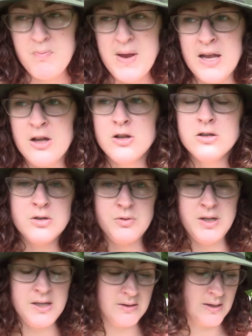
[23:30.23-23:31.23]

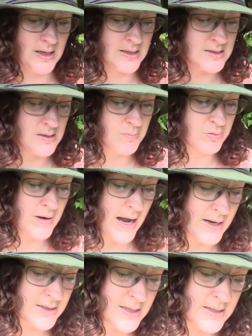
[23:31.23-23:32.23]
including this
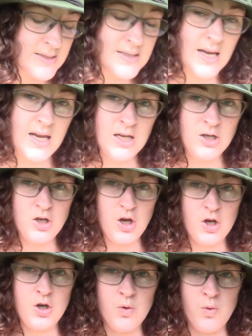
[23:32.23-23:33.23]
practice
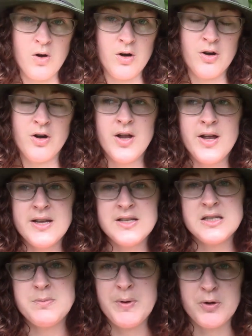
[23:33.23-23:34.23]
in your
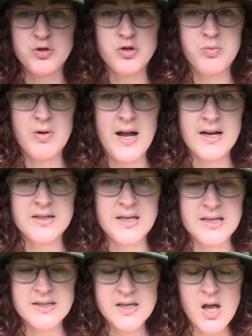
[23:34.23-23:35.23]
spiritual
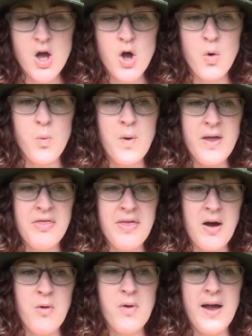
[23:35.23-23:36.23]
practice
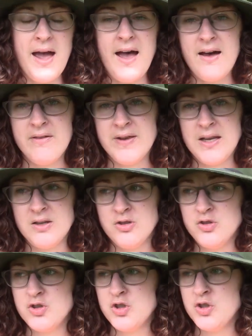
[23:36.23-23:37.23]
without
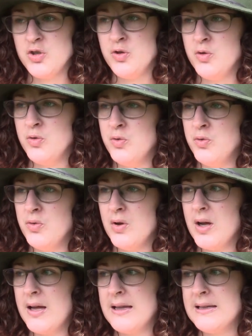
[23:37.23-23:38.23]
having to
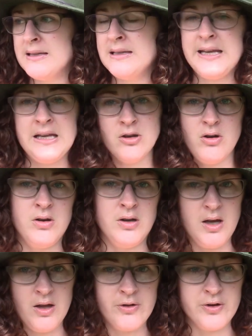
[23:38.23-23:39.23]
lean on
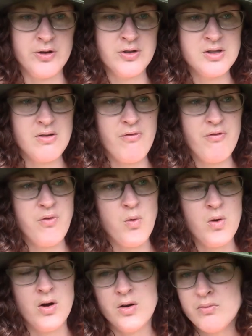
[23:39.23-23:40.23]
others
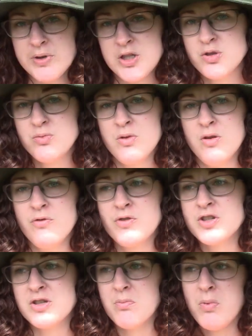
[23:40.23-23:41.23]
for ritual, for
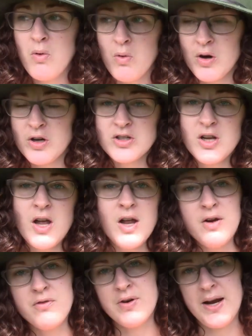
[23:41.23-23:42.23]
support,
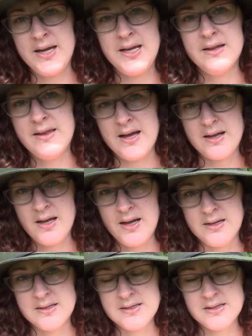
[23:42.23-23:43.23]
for any of that
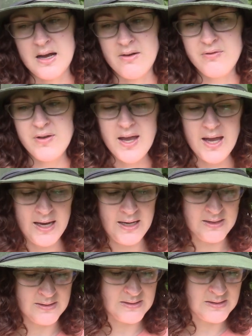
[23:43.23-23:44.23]
kind of stuff.
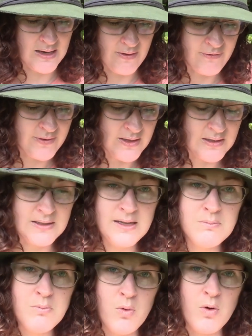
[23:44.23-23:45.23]
It is definitely
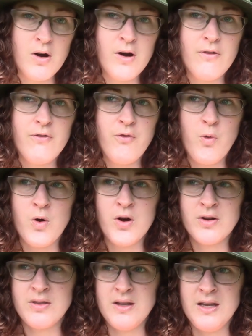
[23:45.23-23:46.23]
more
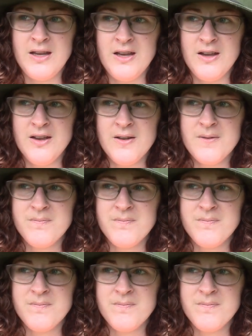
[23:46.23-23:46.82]
for the